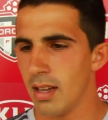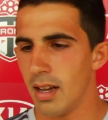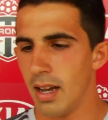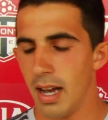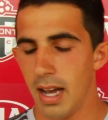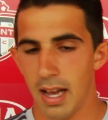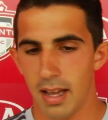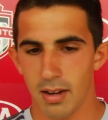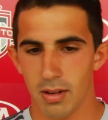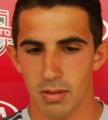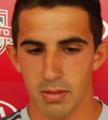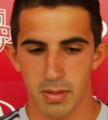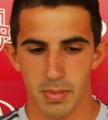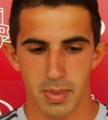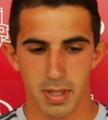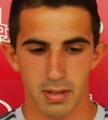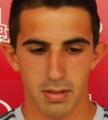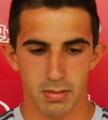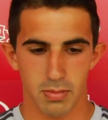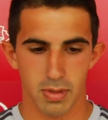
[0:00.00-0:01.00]

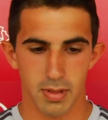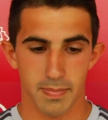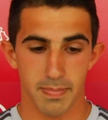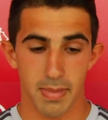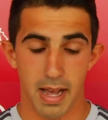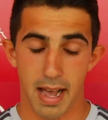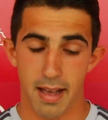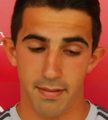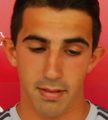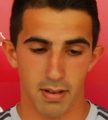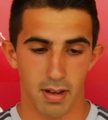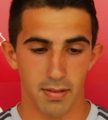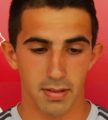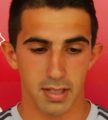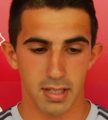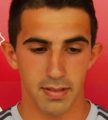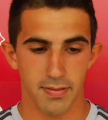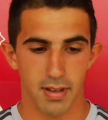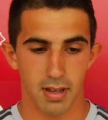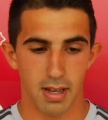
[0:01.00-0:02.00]
We've
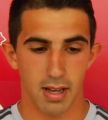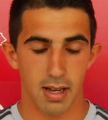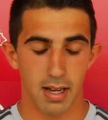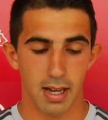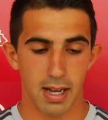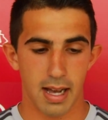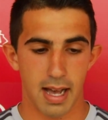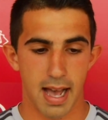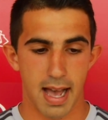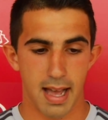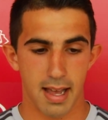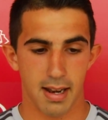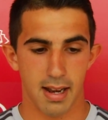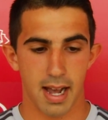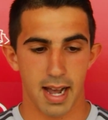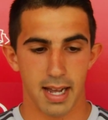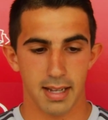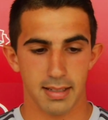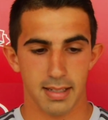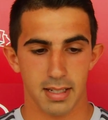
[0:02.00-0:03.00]
obviously had
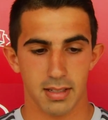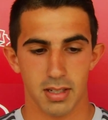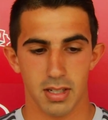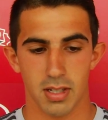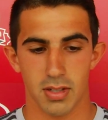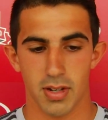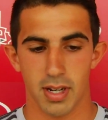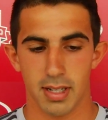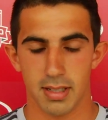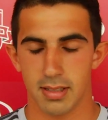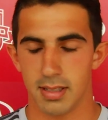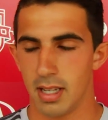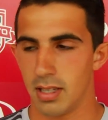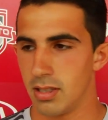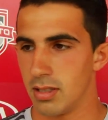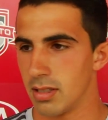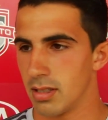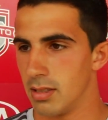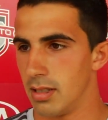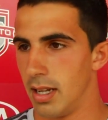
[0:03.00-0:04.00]
high intensity training
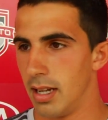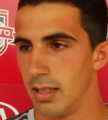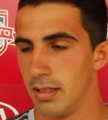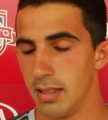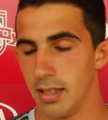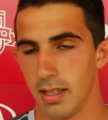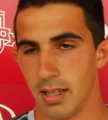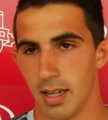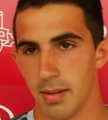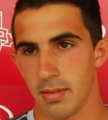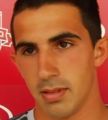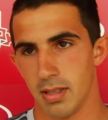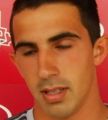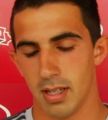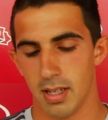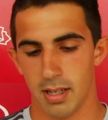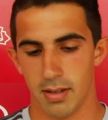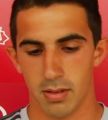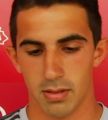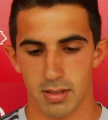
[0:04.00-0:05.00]
sessions leading up
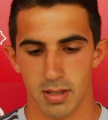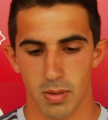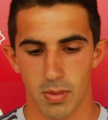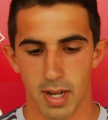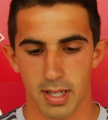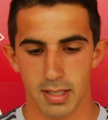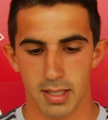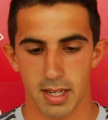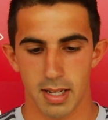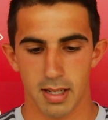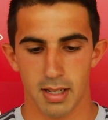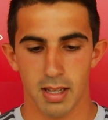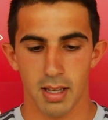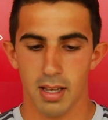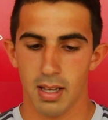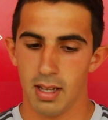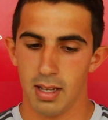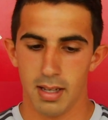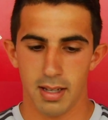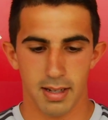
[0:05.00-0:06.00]
to Wednesday.
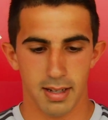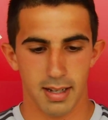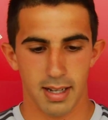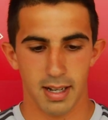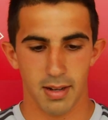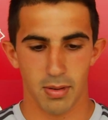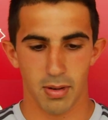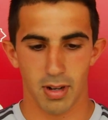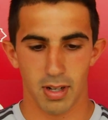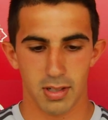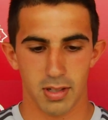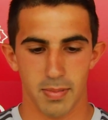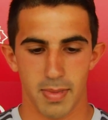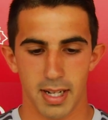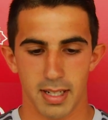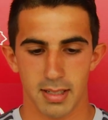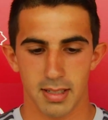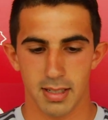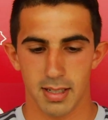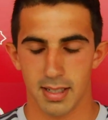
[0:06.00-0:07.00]
We're all
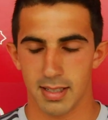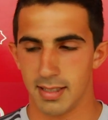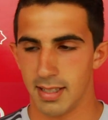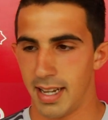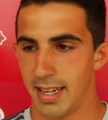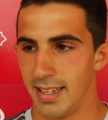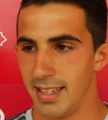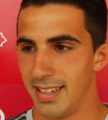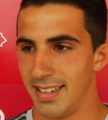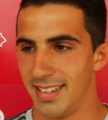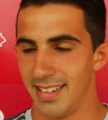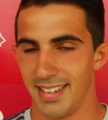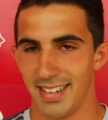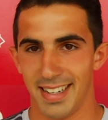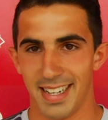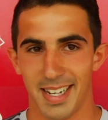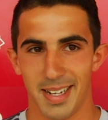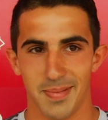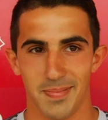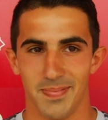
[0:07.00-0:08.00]
tremendously excited.
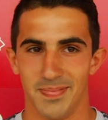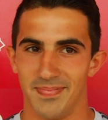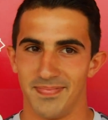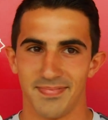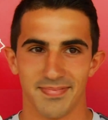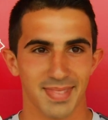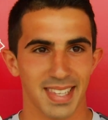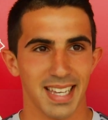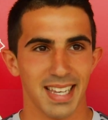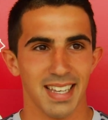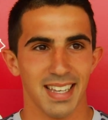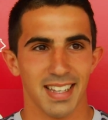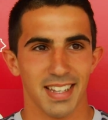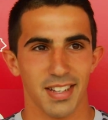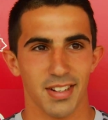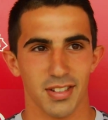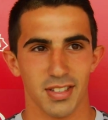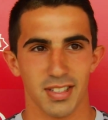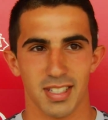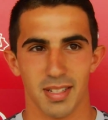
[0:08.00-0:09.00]

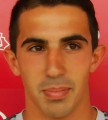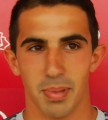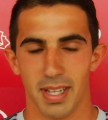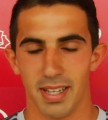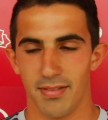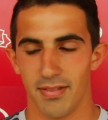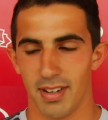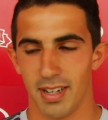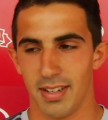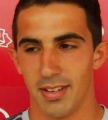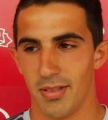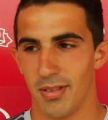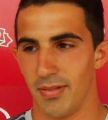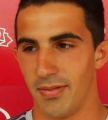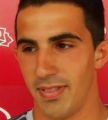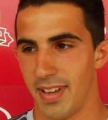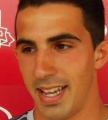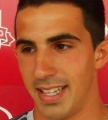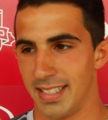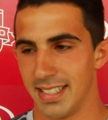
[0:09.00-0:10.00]
Just to play in front of your home
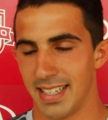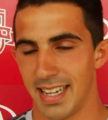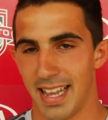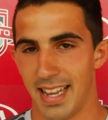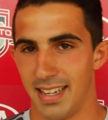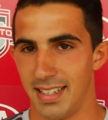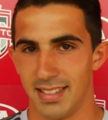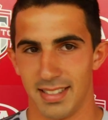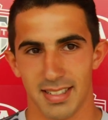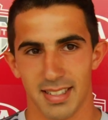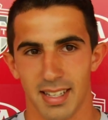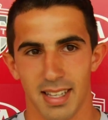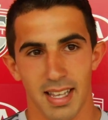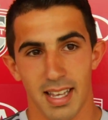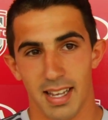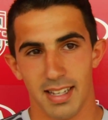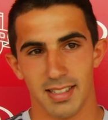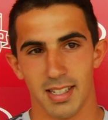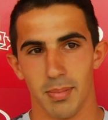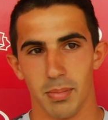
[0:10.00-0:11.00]
fans again is
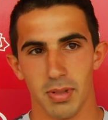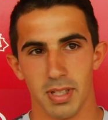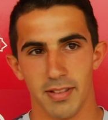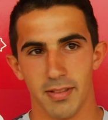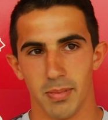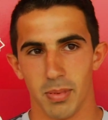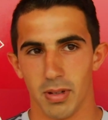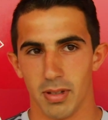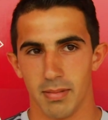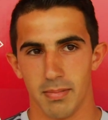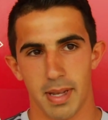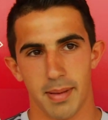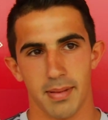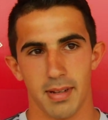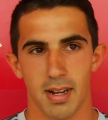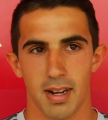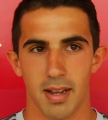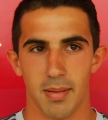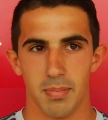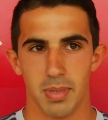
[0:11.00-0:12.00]
unbelievable, and maybe
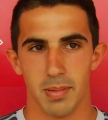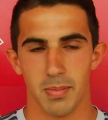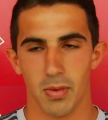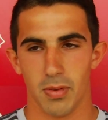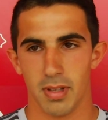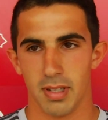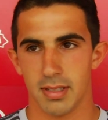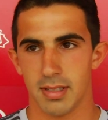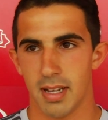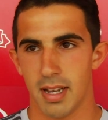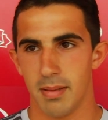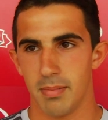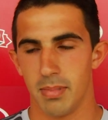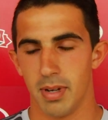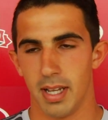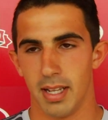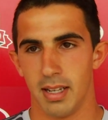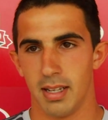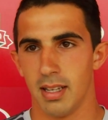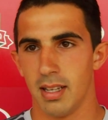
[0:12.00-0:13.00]
not at BMO this time,
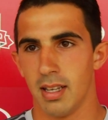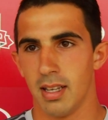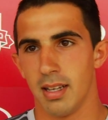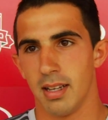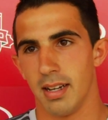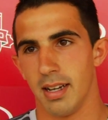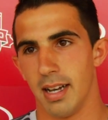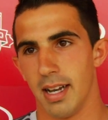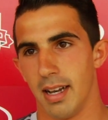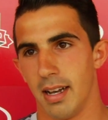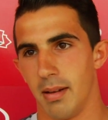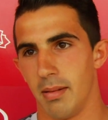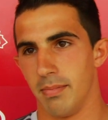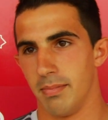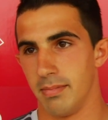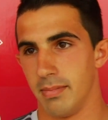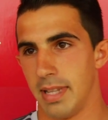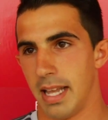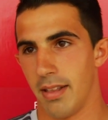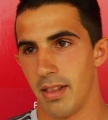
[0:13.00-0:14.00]
but
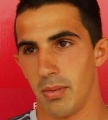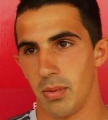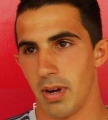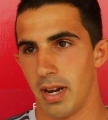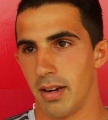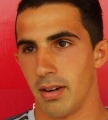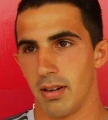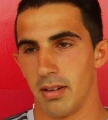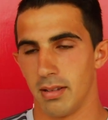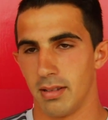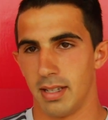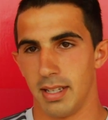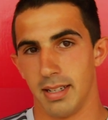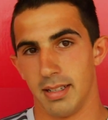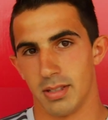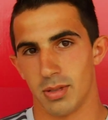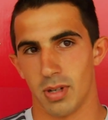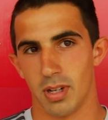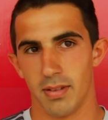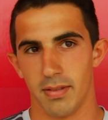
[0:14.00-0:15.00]
now that we're at
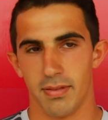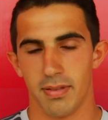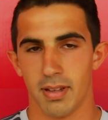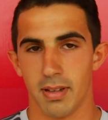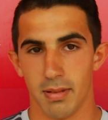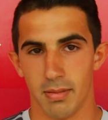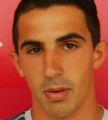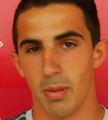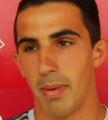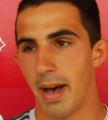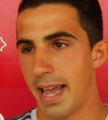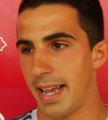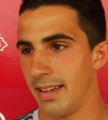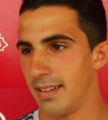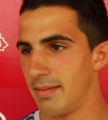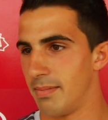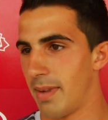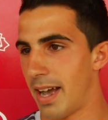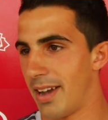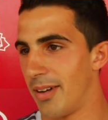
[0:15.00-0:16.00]
my
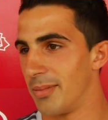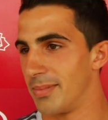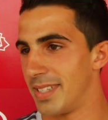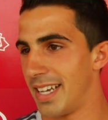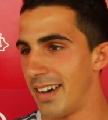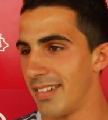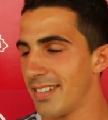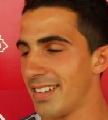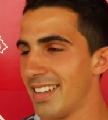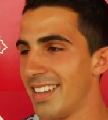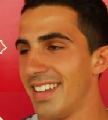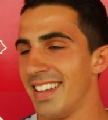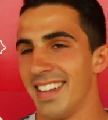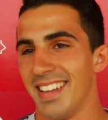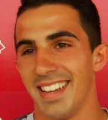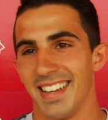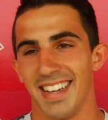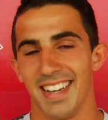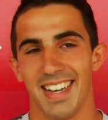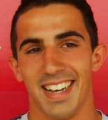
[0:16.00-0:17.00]
hometown,
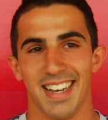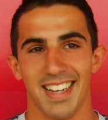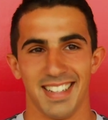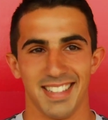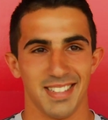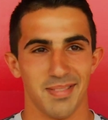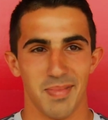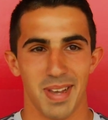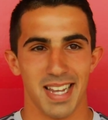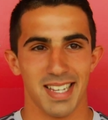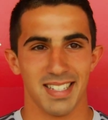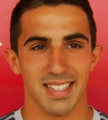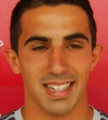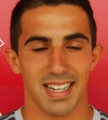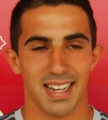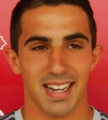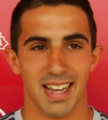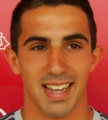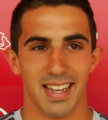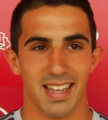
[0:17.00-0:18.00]
is
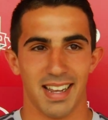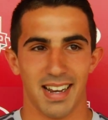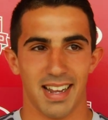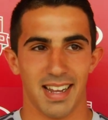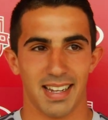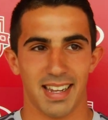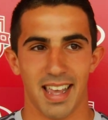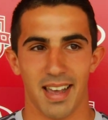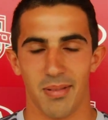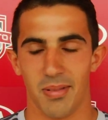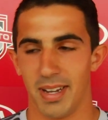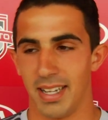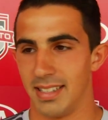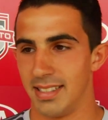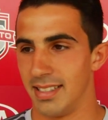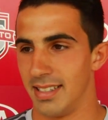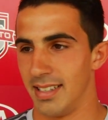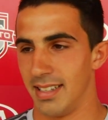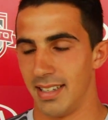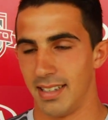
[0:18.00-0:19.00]
amazing, and I can't wait
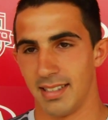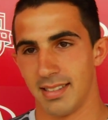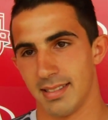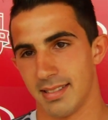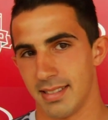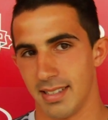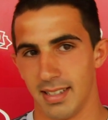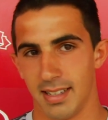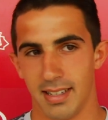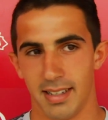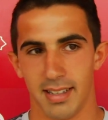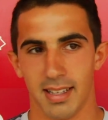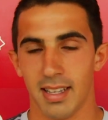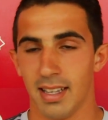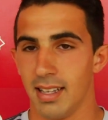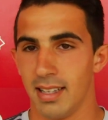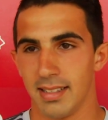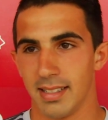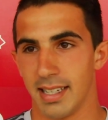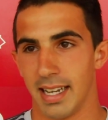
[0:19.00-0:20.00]
to
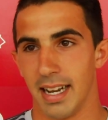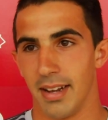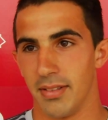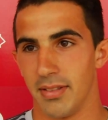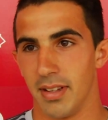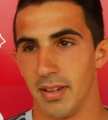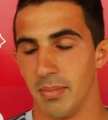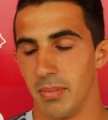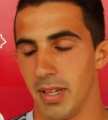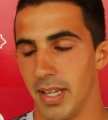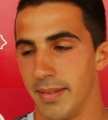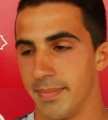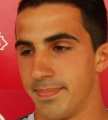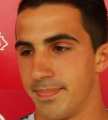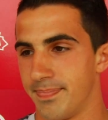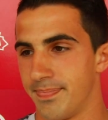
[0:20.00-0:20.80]
get out there and play.